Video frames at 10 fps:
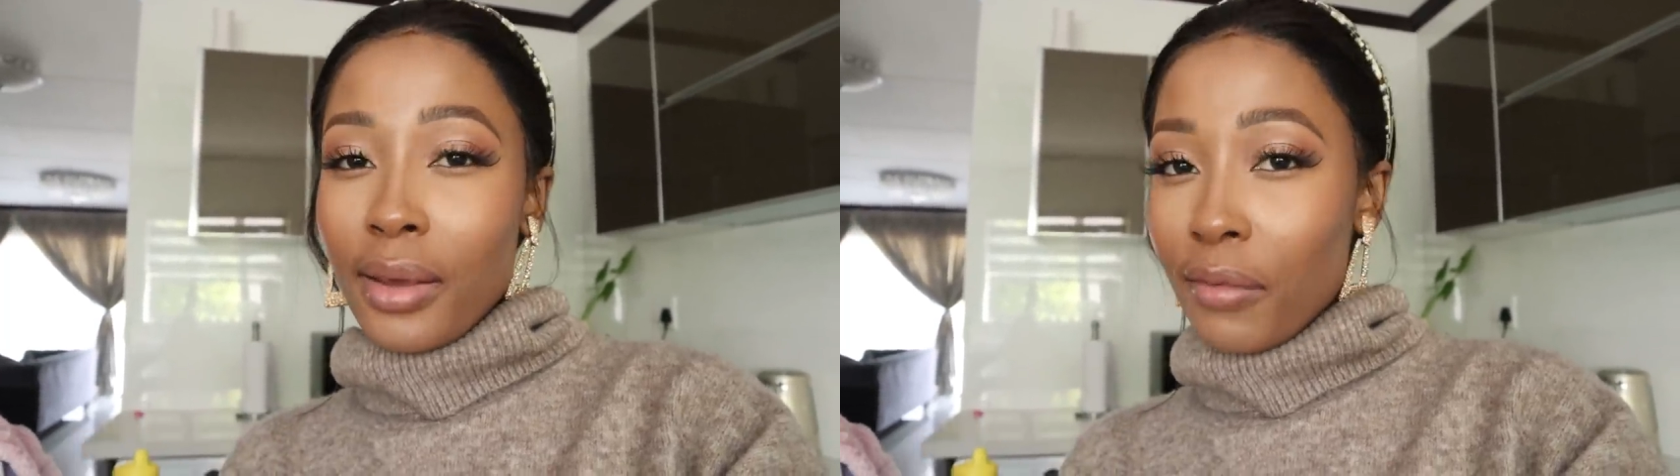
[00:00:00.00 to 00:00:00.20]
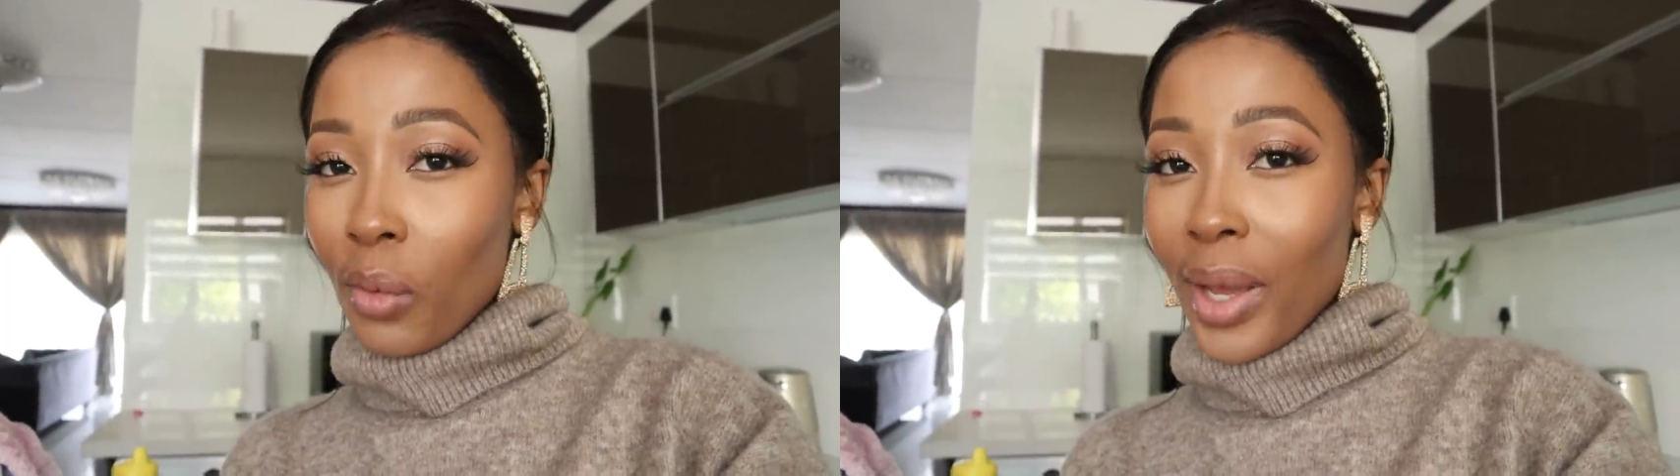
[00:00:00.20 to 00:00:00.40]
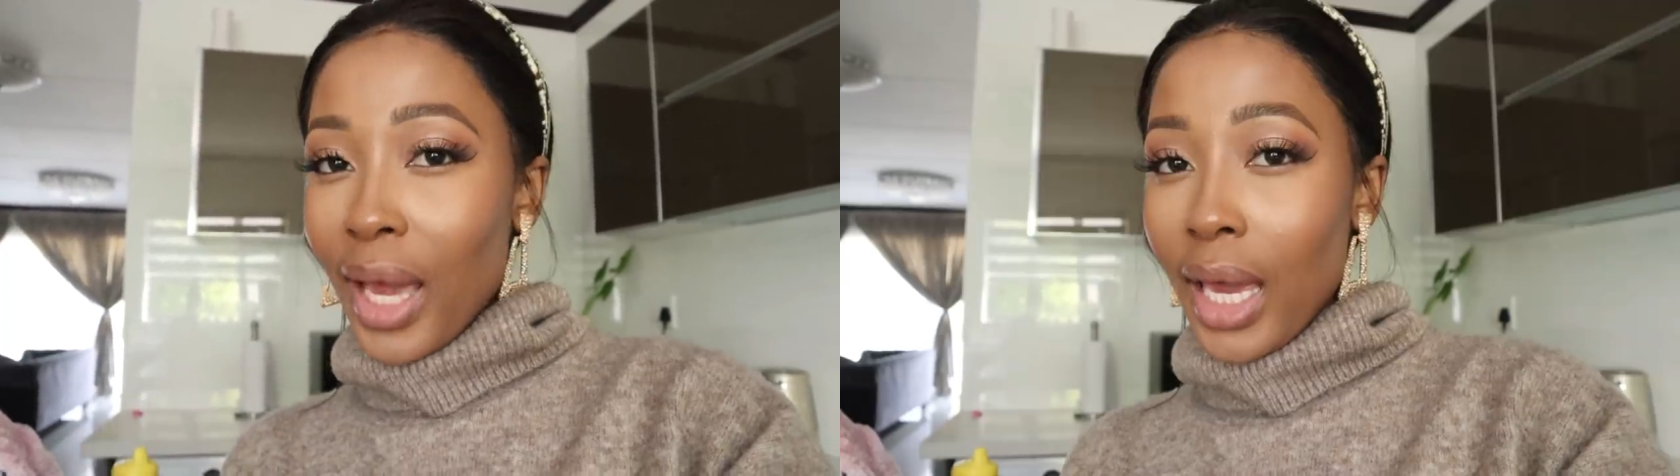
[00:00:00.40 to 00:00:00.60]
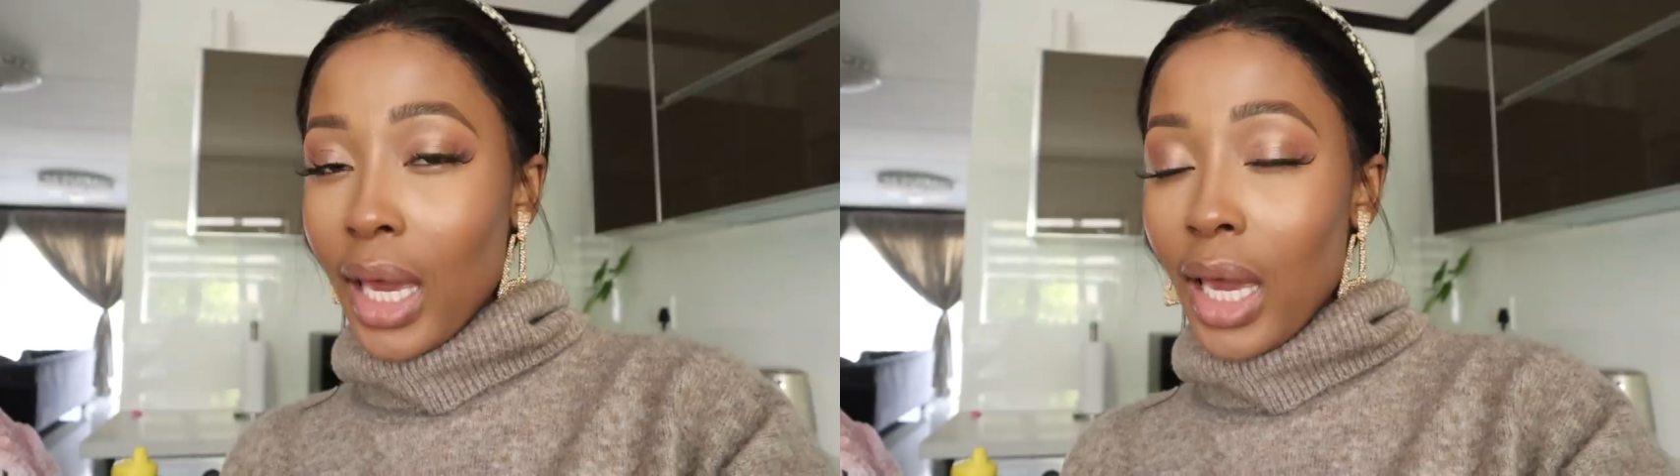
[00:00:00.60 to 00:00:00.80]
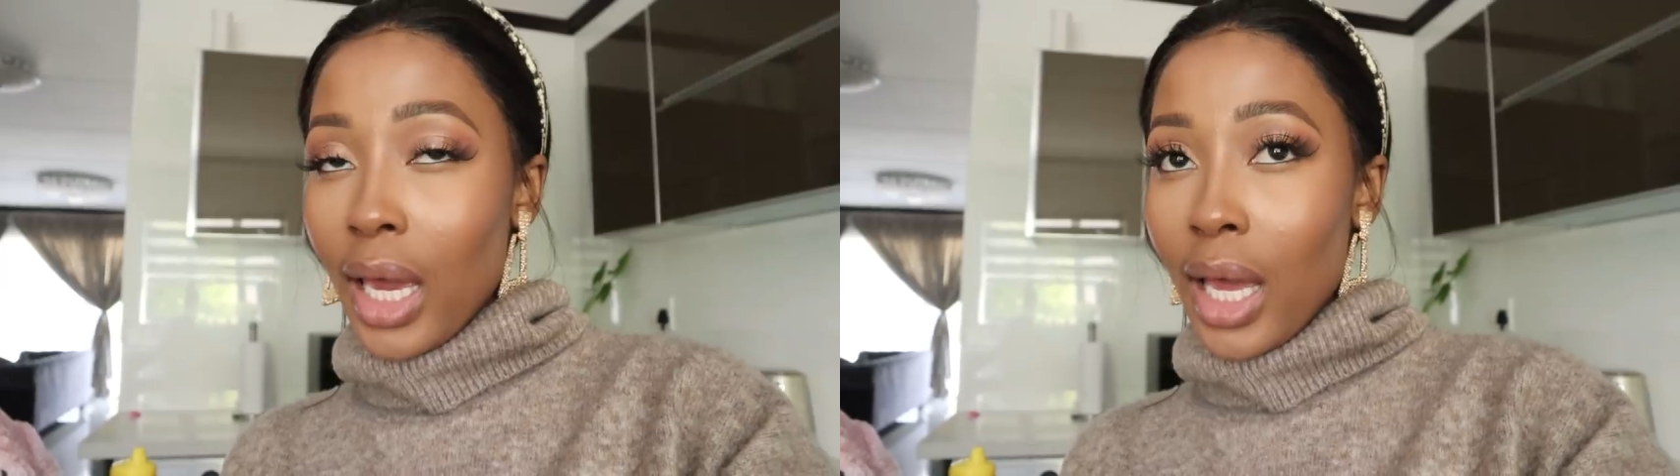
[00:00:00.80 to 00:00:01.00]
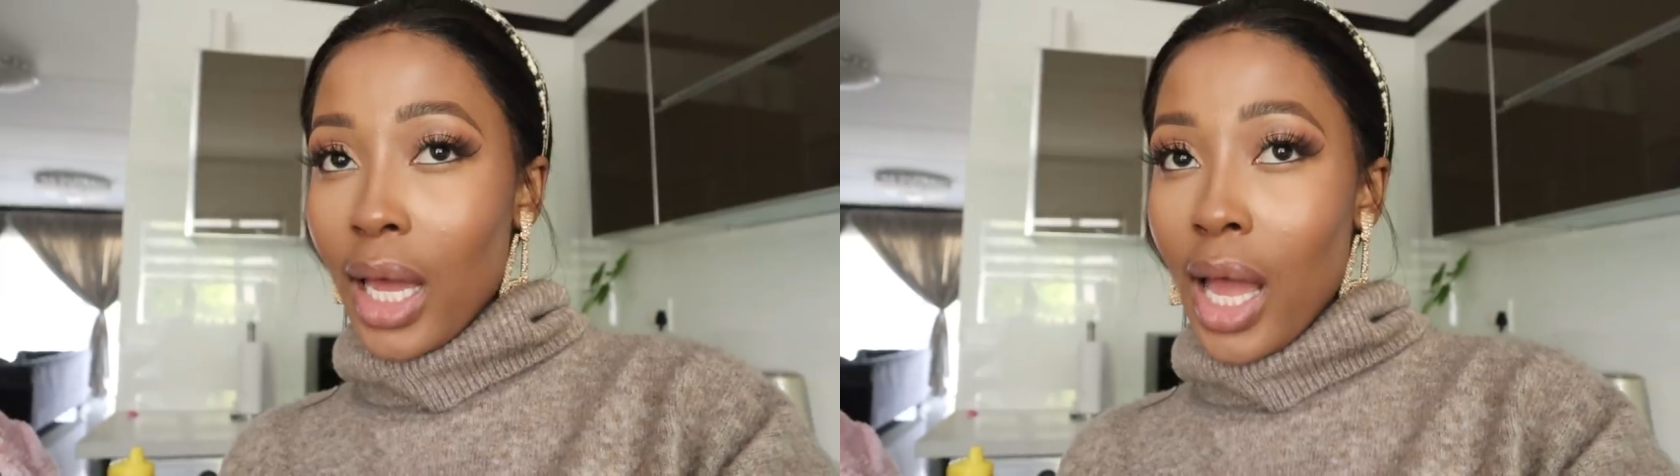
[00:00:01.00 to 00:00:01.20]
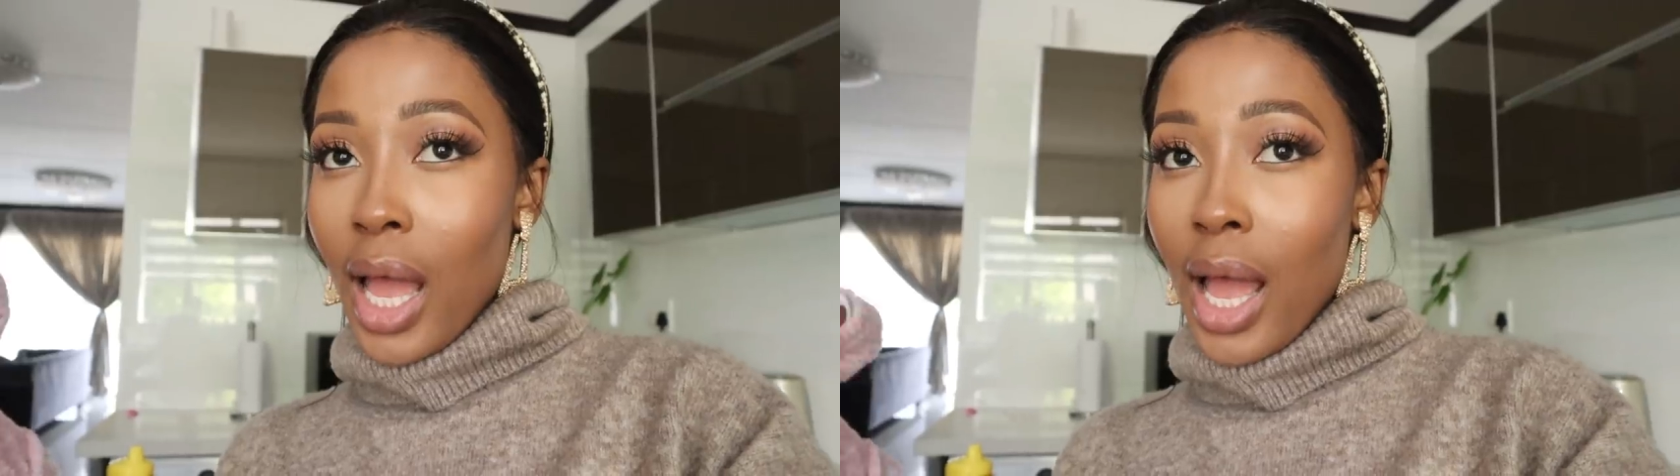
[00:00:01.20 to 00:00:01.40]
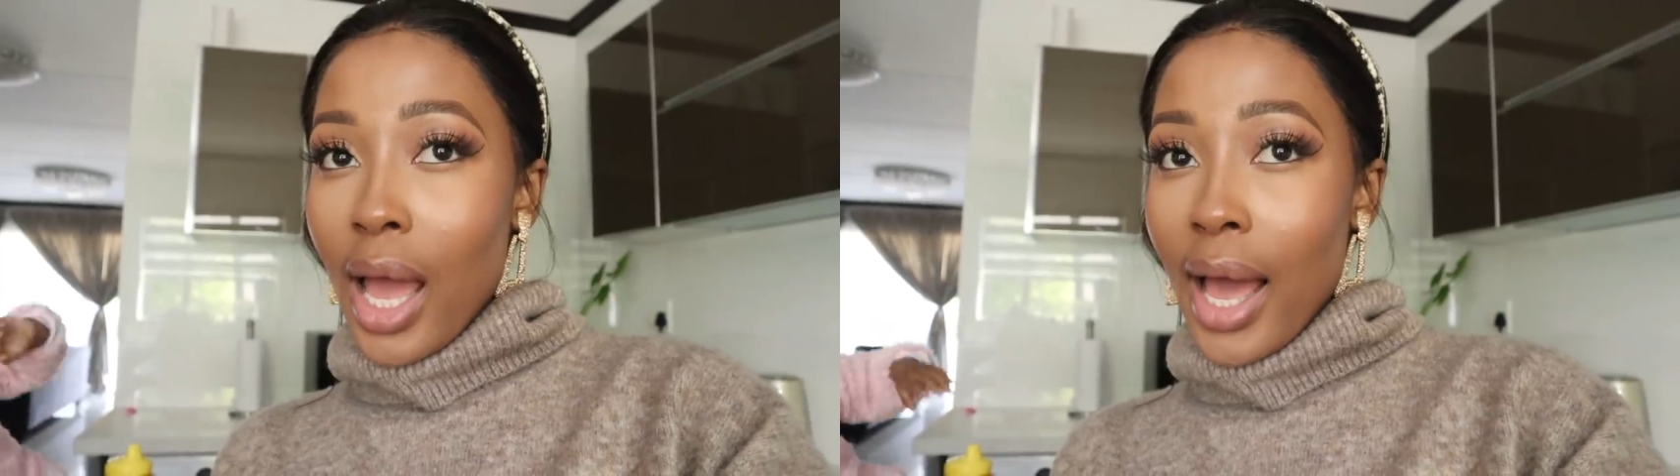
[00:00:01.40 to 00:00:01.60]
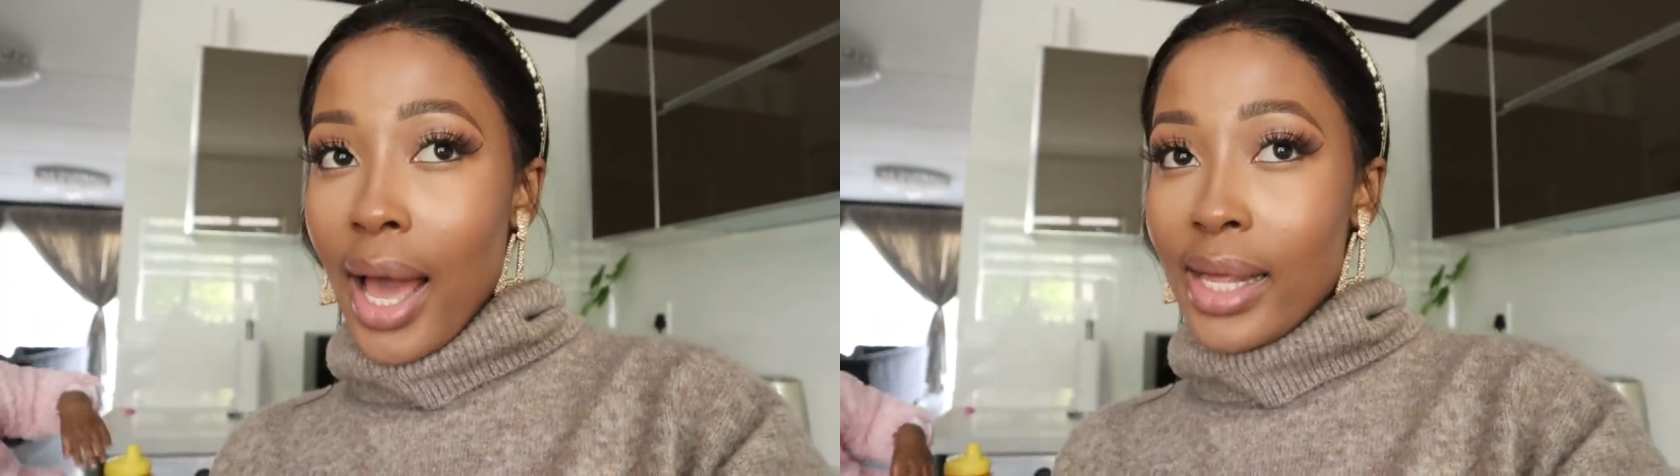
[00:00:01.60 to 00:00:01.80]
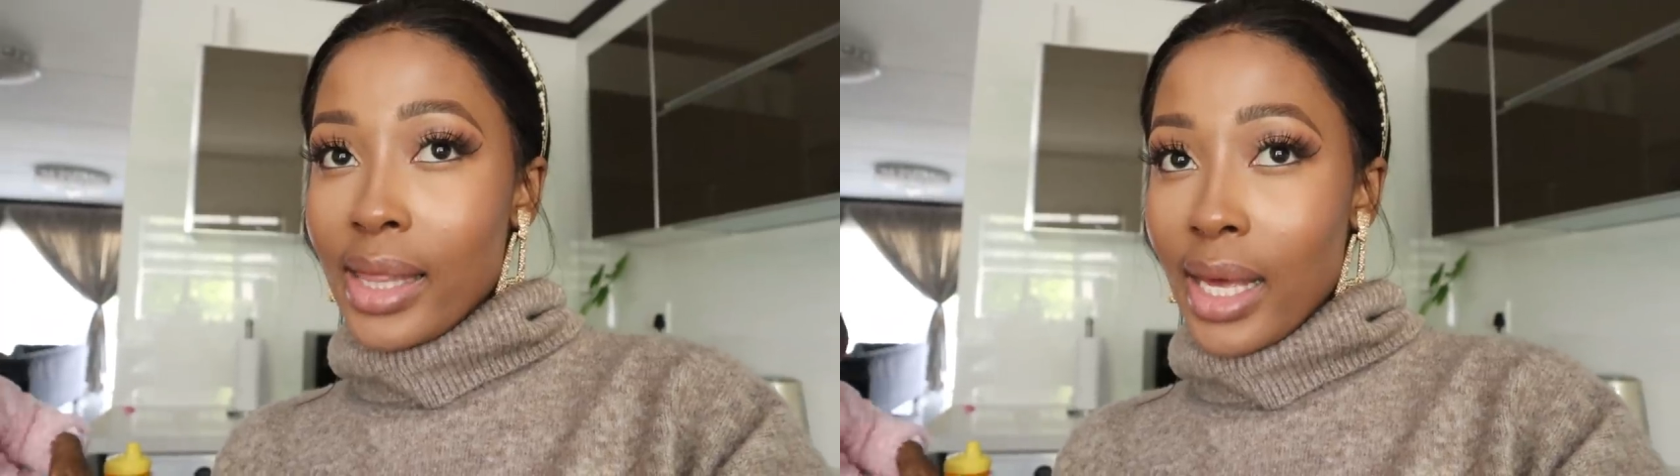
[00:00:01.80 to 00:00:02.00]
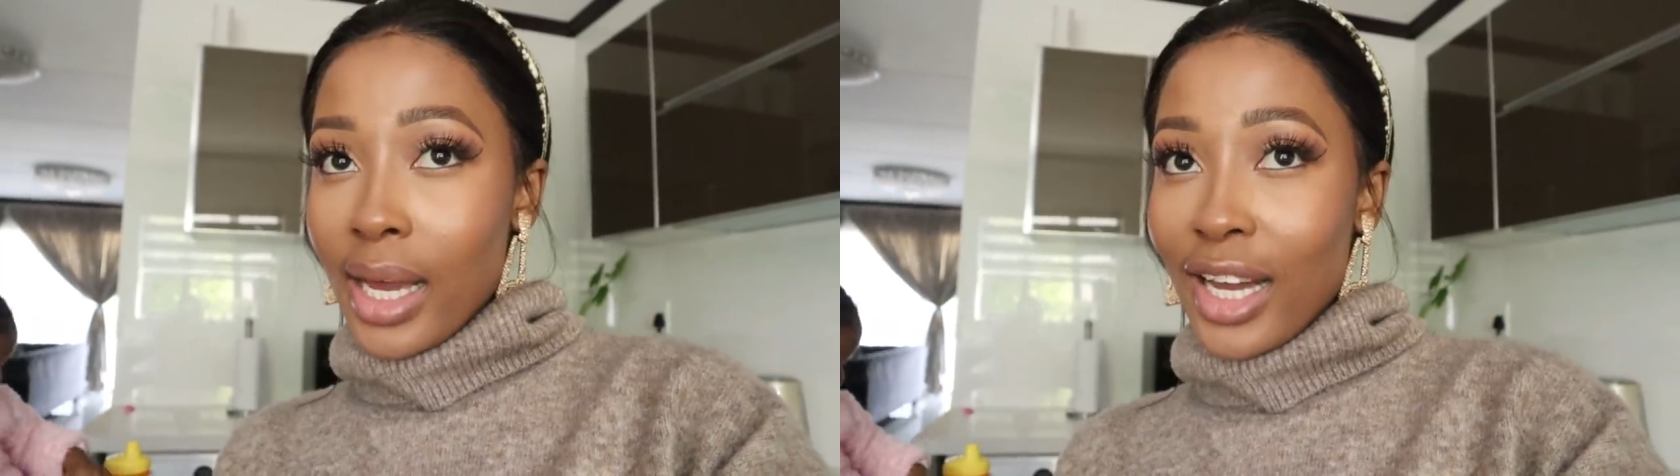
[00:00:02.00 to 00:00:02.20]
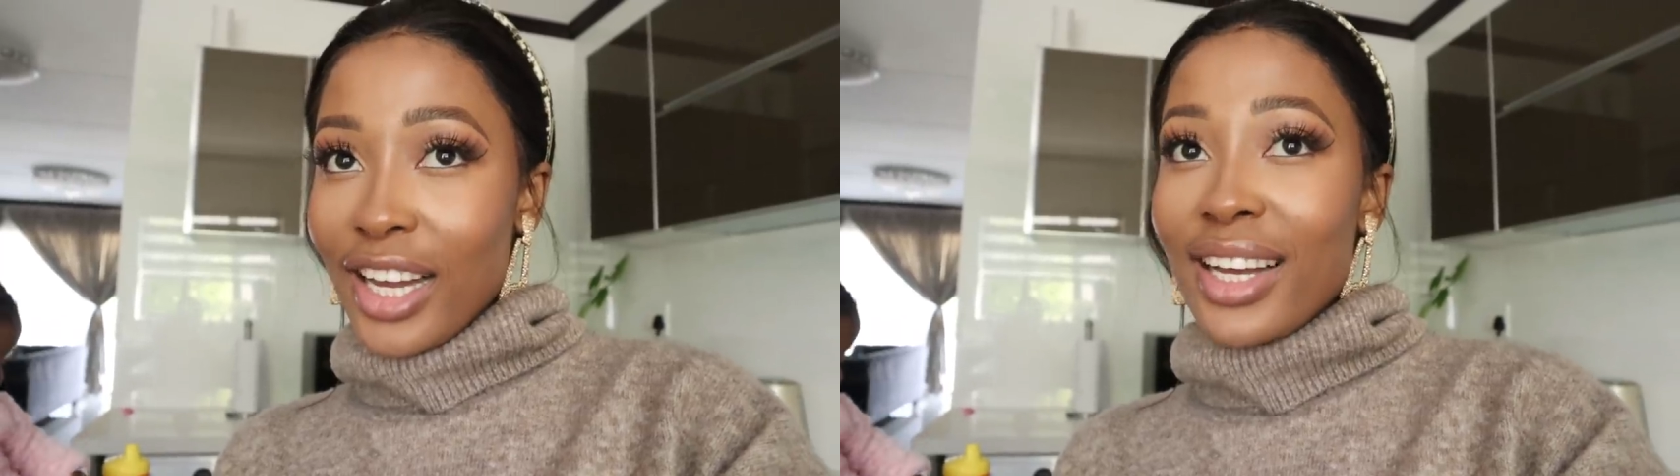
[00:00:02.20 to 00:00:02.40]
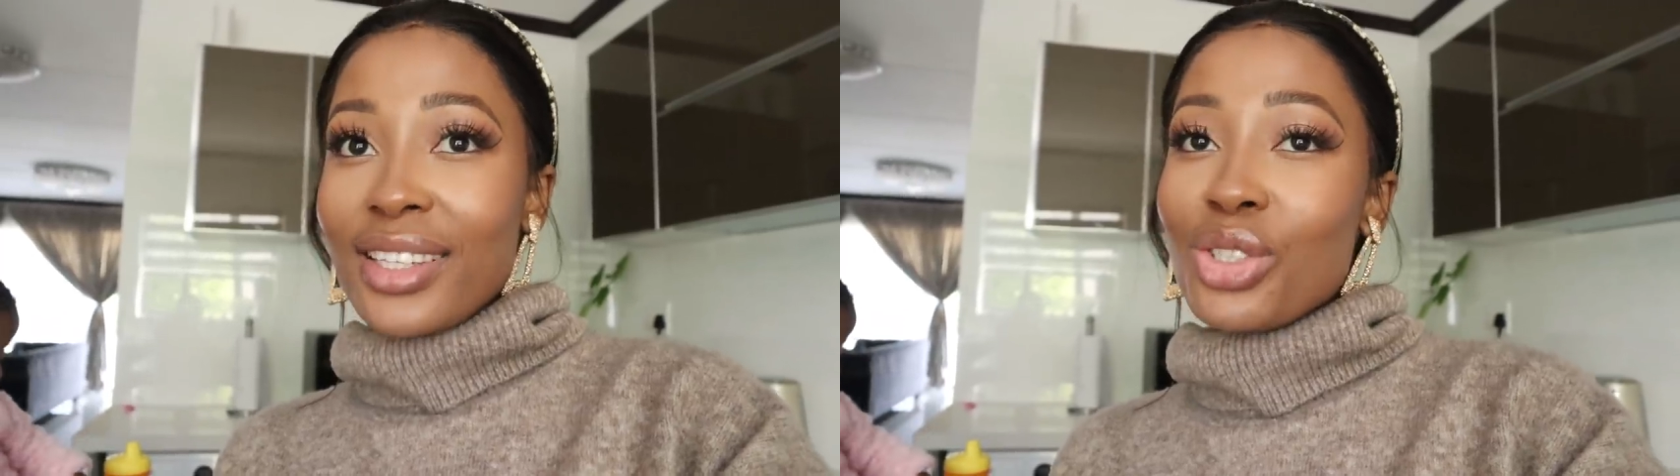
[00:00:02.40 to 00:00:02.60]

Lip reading: giveaway, I think.